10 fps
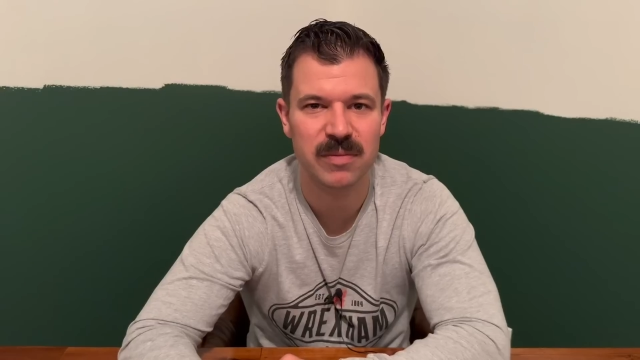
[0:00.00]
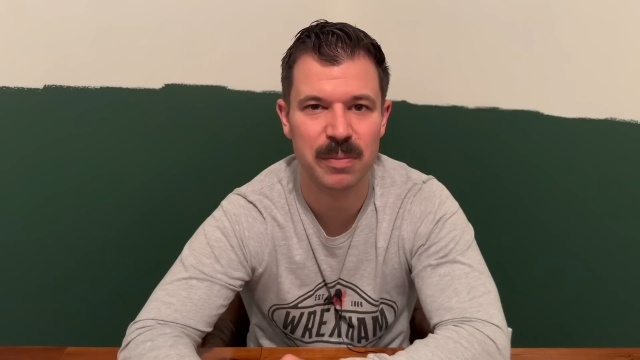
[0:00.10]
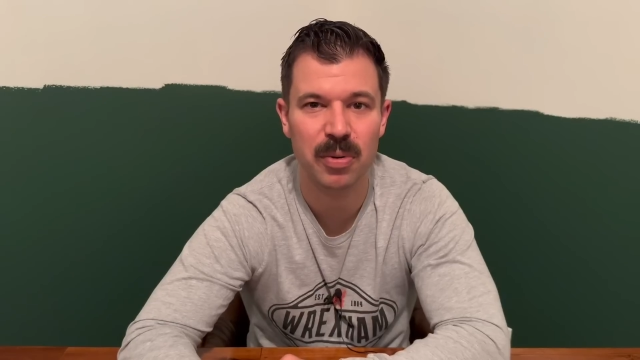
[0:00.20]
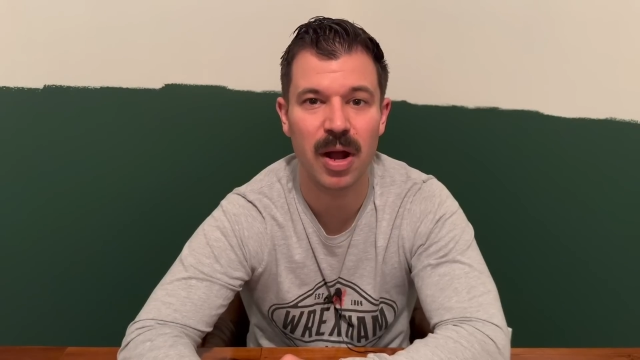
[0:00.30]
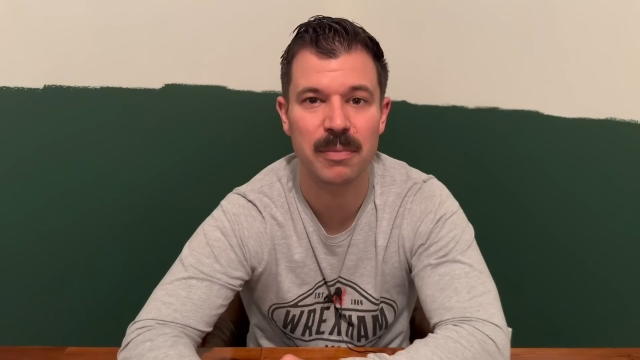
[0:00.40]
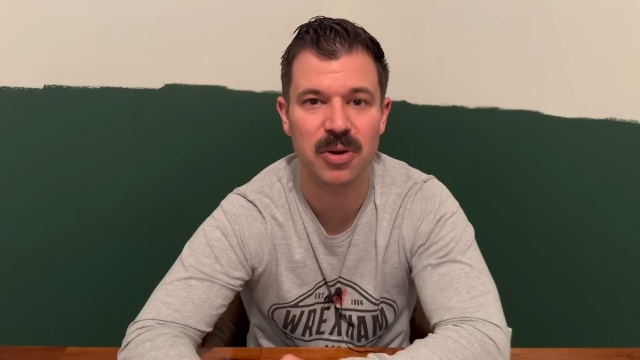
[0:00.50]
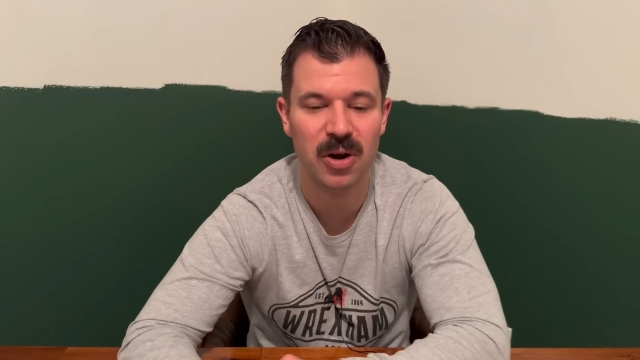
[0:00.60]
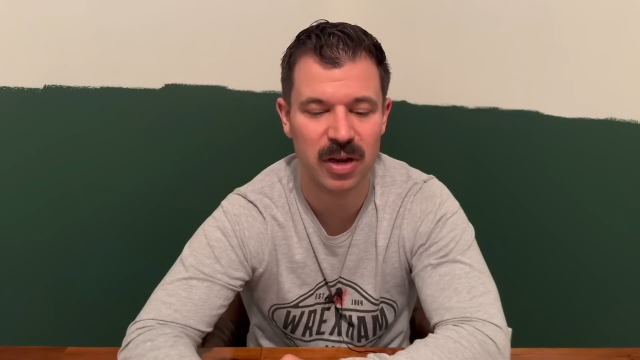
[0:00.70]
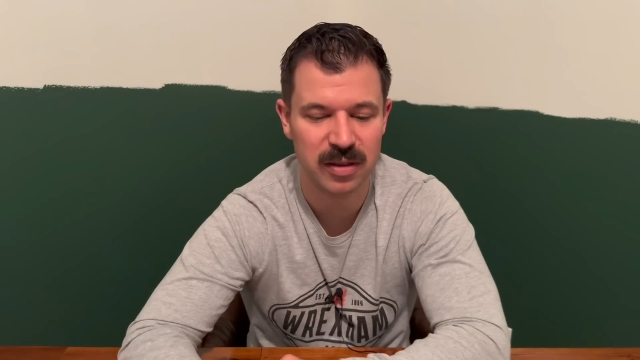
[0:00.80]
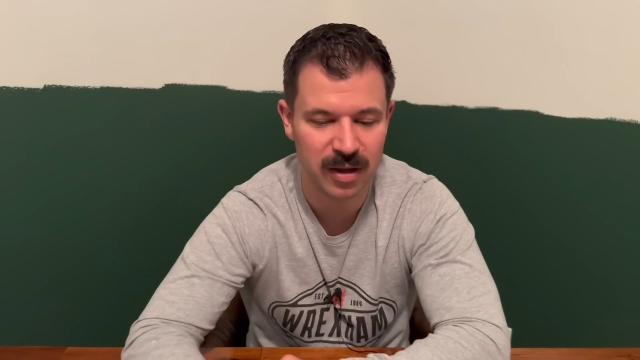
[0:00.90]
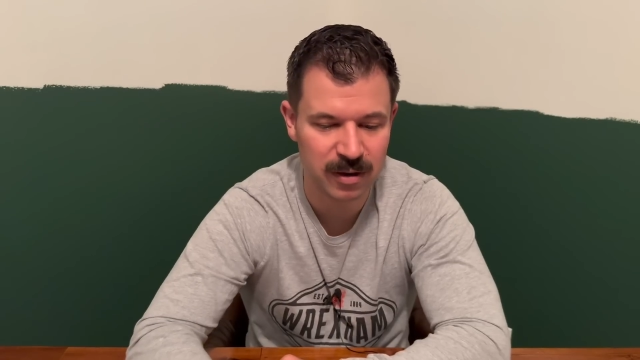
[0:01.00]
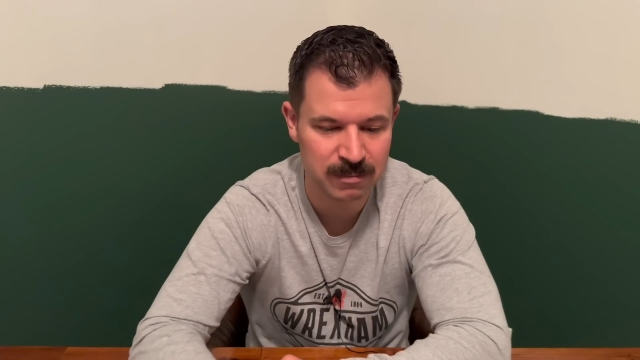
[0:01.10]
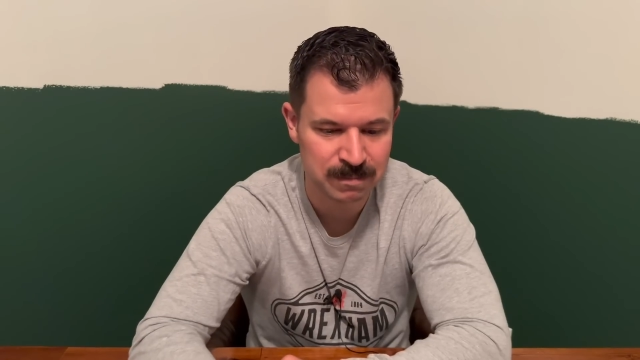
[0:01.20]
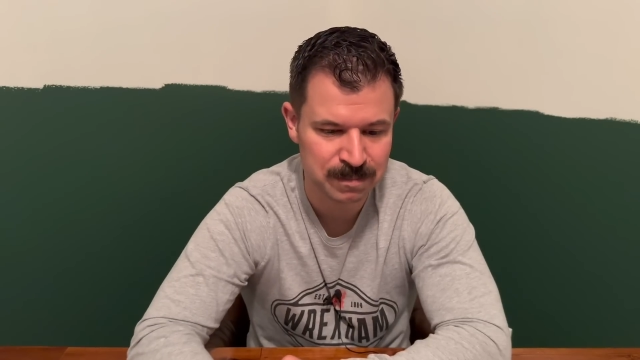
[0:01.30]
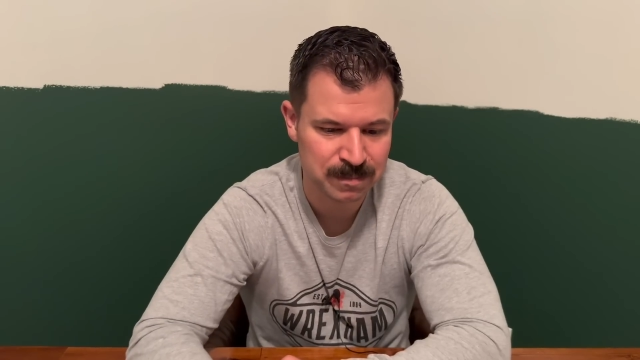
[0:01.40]
the prime target there.
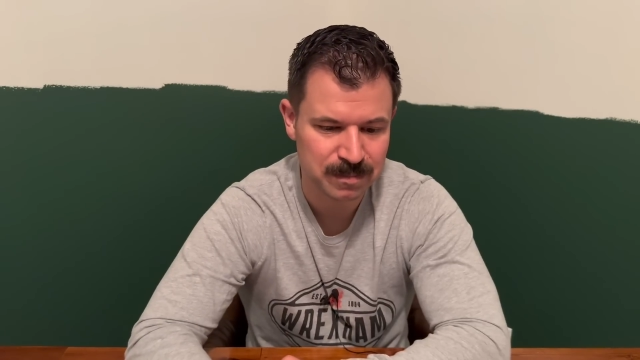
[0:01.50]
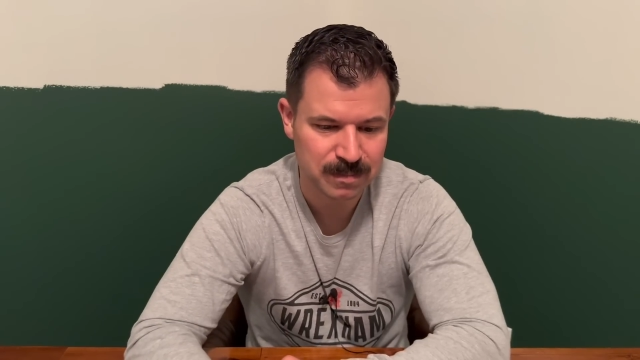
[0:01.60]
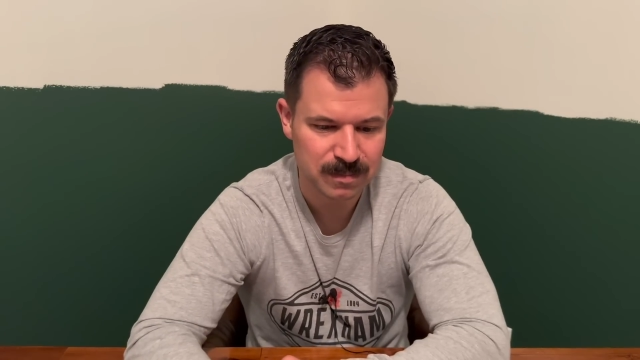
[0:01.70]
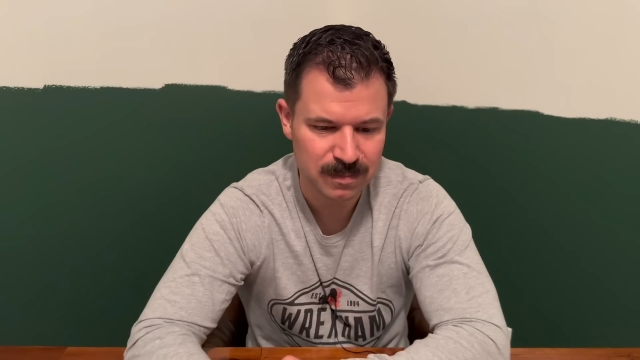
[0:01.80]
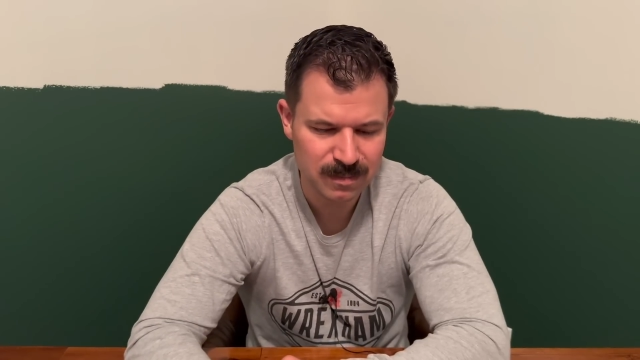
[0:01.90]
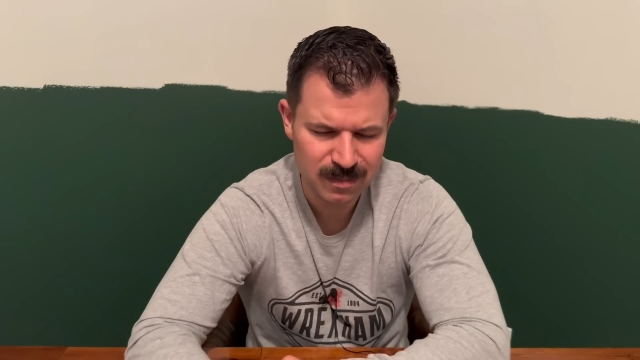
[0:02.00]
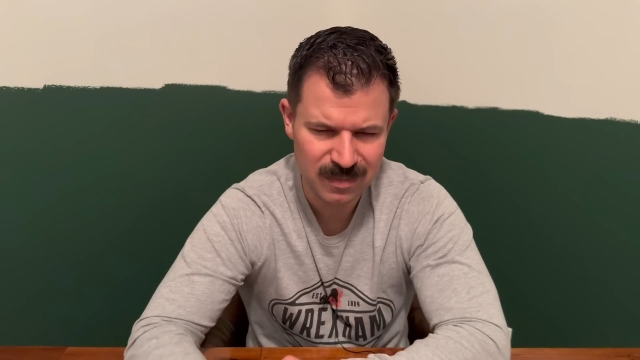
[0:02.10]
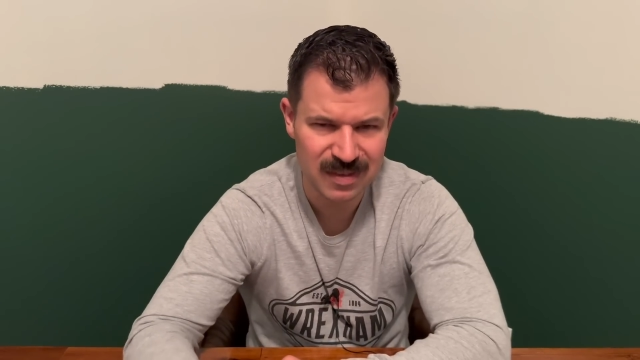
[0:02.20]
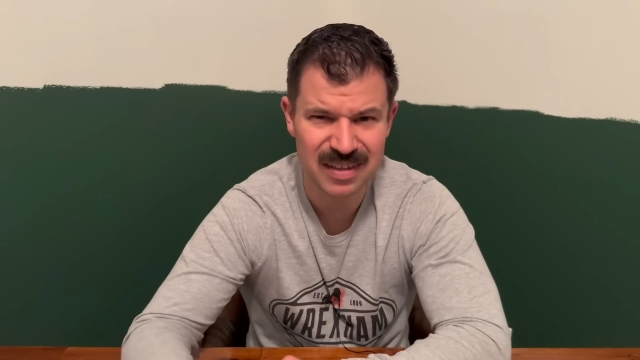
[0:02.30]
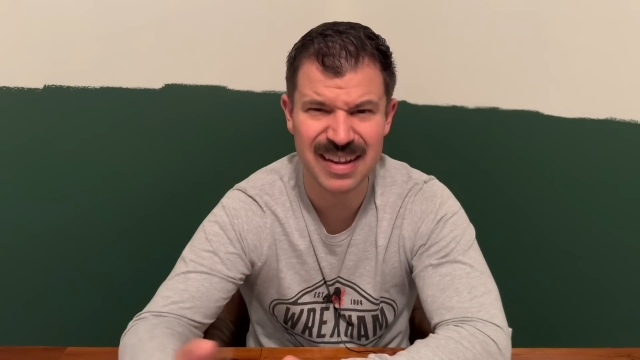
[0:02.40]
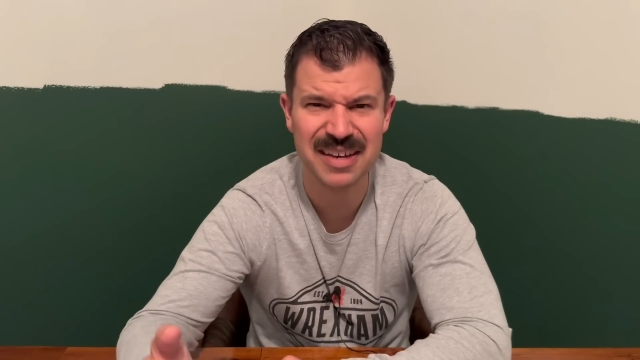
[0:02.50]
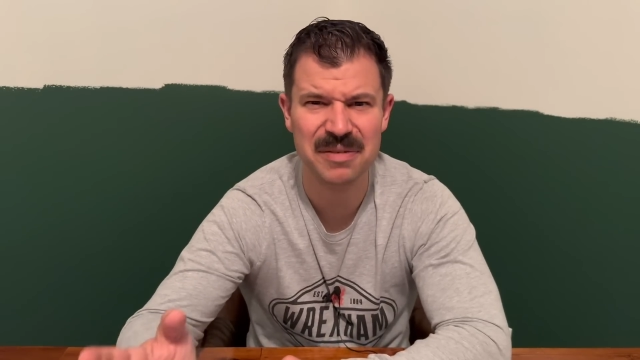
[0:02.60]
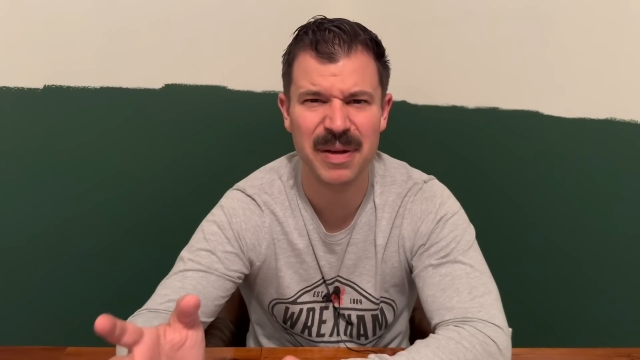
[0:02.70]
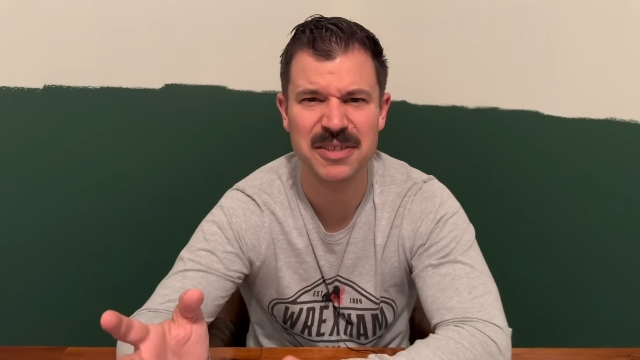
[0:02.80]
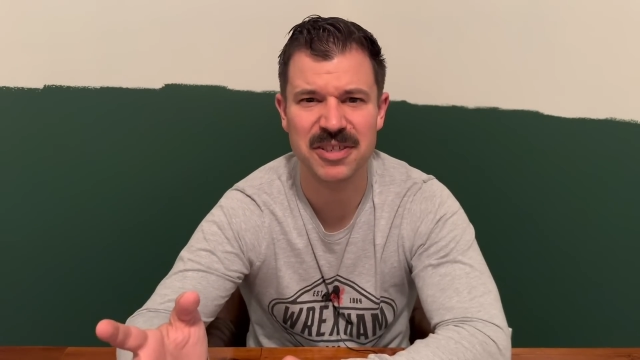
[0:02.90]
Not to
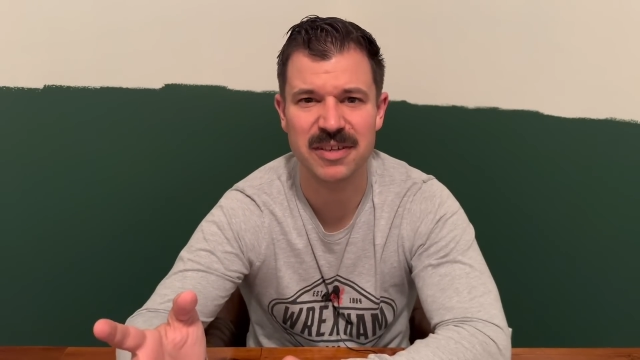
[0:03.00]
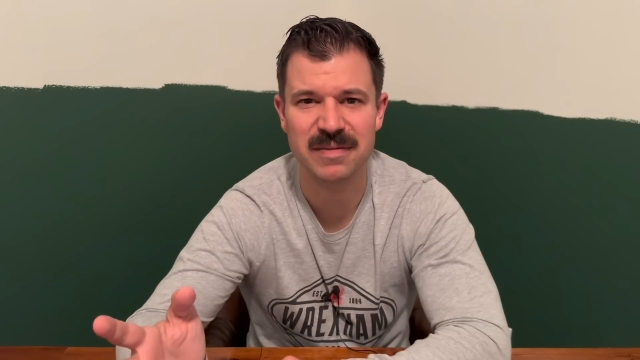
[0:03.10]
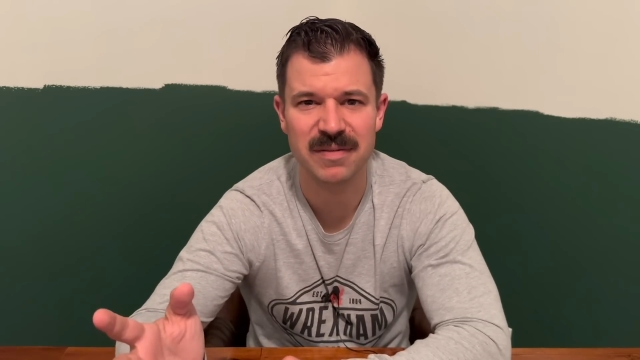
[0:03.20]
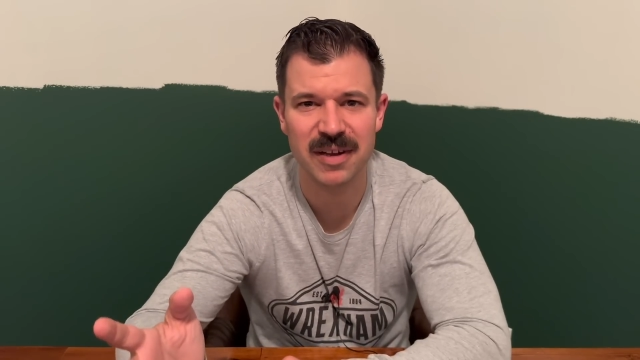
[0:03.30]
mention